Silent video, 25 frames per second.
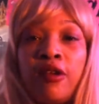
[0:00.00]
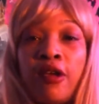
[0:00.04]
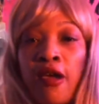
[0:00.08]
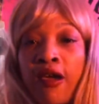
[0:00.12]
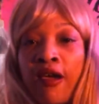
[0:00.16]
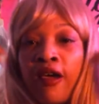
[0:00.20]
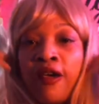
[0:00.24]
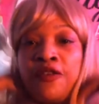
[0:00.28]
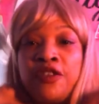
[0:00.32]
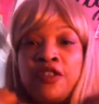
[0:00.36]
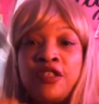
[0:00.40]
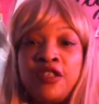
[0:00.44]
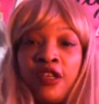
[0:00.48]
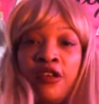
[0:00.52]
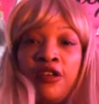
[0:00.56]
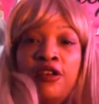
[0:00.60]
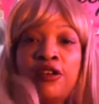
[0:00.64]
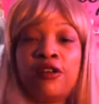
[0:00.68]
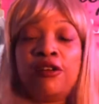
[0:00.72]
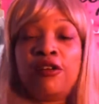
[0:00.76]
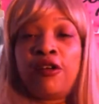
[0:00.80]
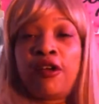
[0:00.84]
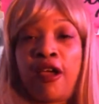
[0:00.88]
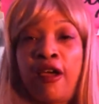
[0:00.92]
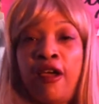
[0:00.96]
Half seal,
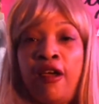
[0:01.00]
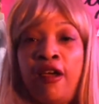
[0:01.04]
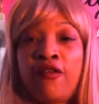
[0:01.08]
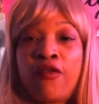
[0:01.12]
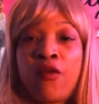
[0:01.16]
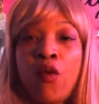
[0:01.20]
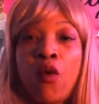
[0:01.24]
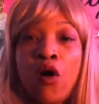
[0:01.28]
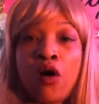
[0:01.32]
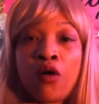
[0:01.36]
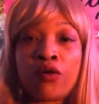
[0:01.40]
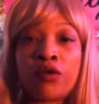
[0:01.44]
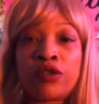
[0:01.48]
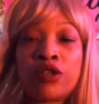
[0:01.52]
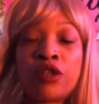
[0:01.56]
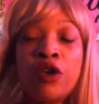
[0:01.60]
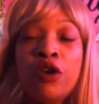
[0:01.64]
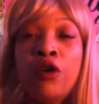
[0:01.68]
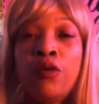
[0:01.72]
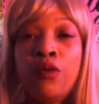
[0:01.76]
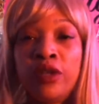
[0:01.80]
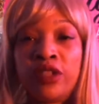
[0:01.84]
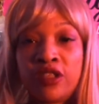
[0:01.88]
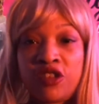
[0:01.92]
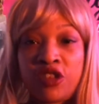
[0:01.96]
half walrus
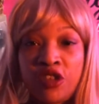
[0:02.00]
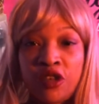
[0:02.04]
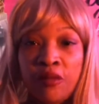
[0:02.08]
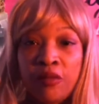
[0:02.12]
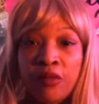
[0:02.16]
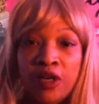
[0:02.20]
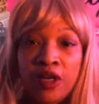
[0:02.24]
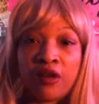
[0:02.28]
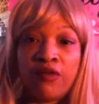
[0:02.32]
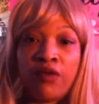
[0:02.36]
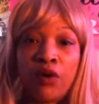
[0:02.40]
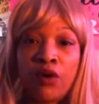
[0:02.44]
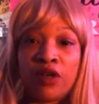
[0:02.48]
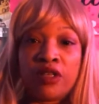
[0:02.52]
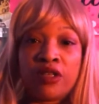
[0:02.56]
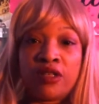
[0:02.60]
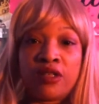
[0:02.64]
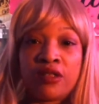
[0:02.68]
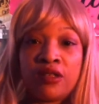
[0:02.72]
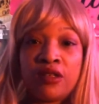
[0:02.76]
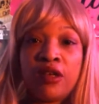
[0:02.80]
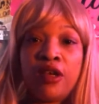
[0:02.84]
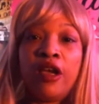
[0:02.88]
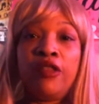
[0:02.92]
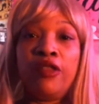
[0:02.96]
with the chipmunk
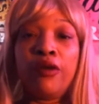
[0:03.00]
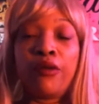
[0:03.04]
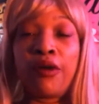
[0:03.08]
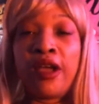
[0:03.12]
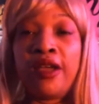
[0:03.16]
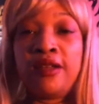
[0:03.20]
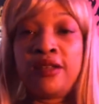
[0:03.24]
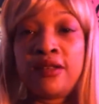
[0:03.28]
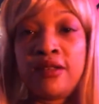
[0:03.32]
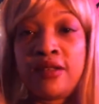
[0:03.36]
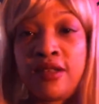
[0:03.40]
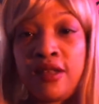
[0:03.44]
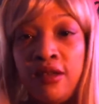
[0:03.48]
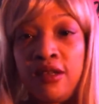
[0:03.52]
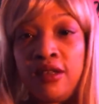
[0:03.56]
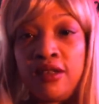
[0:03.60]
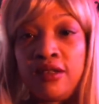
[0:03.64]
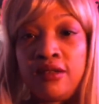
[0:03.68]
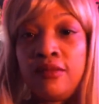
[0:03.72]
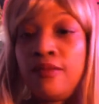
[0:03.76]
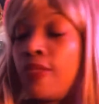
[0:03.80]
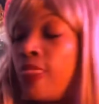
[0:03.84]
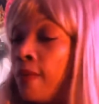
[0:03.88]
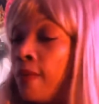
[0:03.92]
voice and the raising titties.